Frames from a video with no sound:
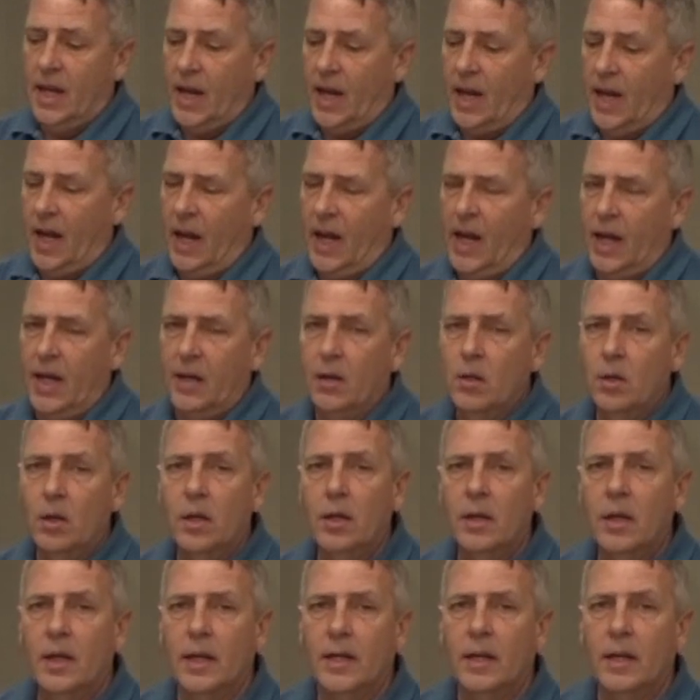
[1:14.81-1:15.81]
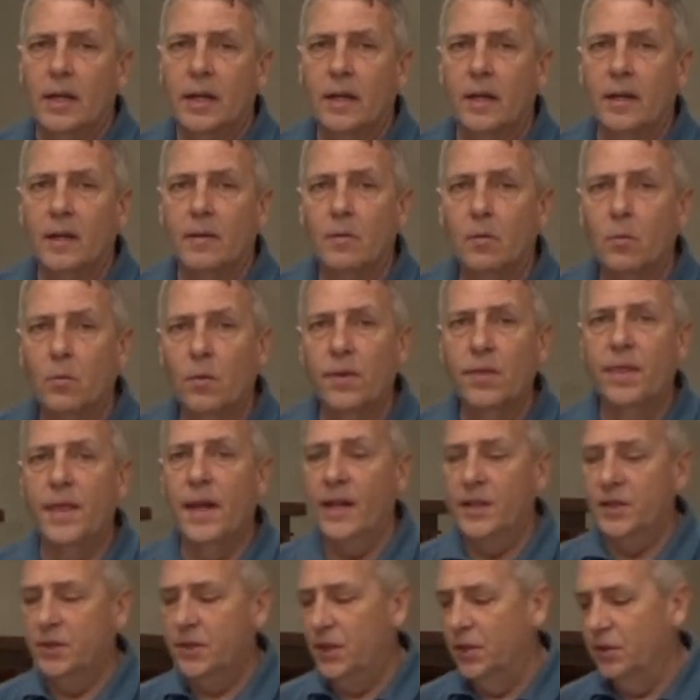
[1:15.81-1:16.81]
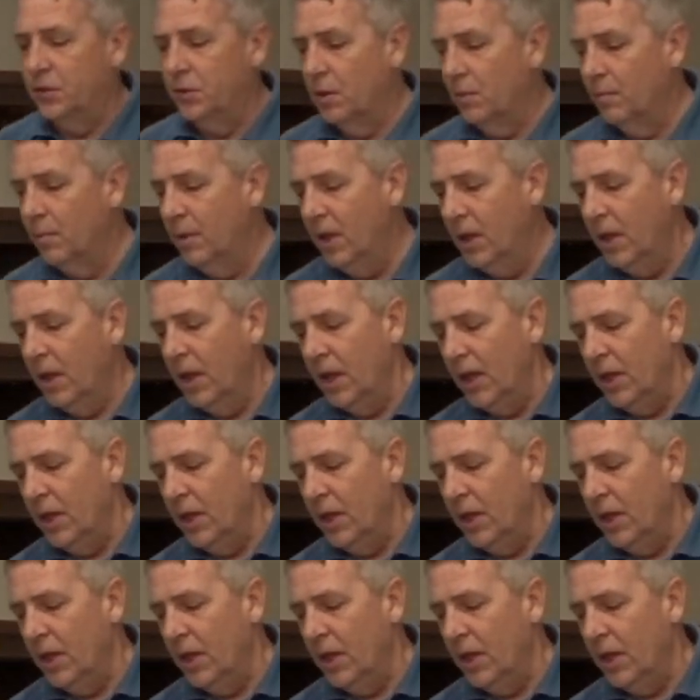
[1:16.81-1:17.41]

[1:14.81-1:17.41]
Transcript: And with that system,